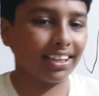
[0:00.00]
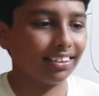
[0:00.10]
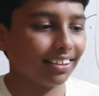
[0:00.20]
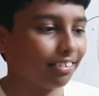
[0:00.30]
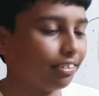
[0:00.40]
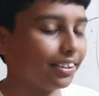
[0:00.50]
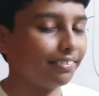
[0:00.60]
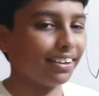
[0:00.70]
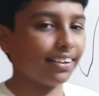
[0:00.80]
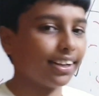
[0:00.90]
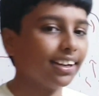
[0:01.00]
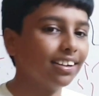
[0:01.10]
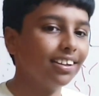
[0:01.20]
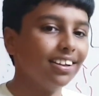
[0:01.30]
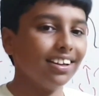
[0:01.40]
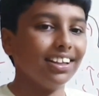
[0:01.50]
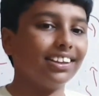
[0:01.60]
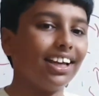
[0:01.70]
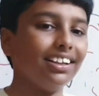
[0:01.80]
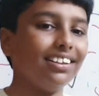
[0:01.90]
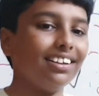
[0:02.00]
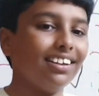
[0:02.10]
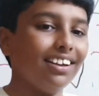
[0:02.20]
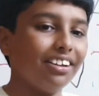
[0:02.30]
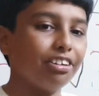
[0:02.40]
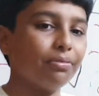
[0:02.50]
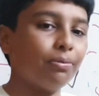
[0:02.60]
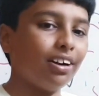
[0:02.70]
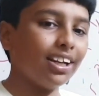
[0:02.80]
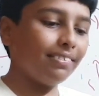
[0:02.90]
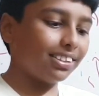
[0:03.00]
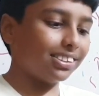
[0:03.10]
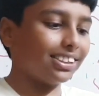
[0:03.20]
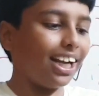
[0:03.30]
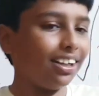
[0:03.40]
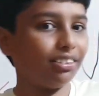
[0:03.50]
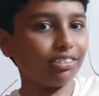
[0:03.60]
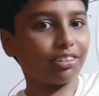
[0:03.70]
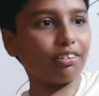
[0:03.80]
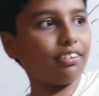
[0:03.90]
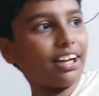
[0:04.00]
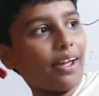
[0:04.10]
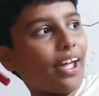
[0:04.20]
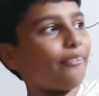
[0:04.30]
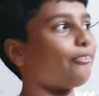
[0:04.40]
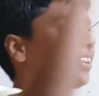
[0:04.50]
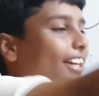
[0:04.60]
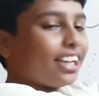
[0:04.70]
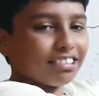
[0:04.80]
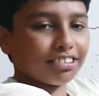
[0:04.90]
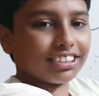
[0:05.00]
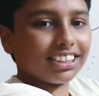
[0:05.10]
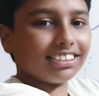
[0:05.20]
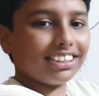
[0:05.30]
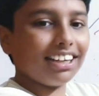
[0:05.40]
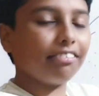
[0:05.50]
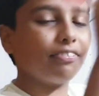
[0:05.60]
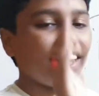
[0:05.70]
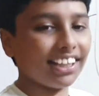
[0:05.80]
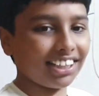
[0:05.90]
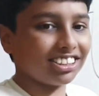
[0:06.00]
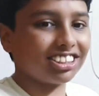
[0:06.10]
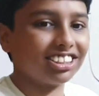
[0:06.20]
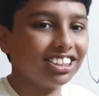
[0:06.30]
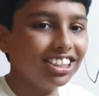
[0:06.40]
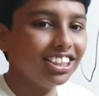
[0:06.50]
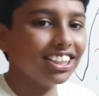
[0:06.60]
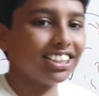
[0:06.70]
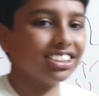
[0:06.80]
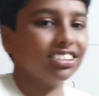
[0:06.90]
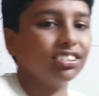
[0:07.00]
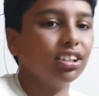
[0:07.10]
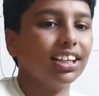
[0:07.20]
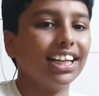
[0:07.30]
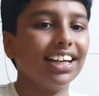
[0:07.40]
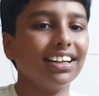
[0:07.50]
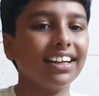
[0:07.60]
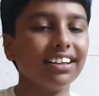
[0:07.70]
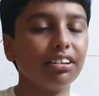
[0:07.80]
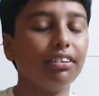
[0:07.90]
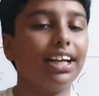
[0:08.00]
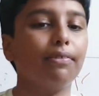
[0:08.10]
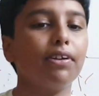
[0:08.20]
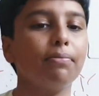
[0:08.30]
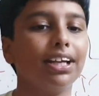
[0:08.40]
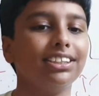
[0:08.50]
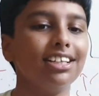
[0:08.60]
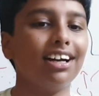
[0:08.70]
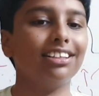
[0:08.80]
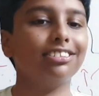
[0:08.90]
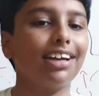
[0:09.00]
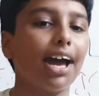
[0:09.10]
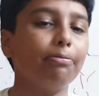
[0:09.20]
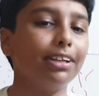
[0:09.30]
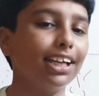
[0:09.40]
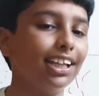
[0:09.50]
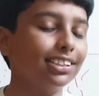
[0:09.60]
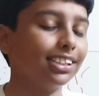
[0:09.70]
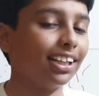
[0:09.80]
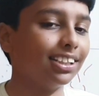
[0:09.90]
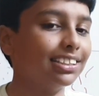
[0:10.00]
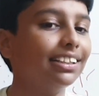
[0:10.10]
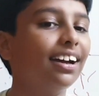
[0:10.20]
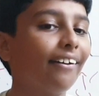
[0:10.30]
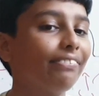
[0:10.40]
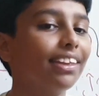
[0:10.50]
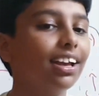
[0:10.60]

the COVID-19, then your body will try to throw every resource at that virus. Yes. So leading to inflammation also happening inside this lung.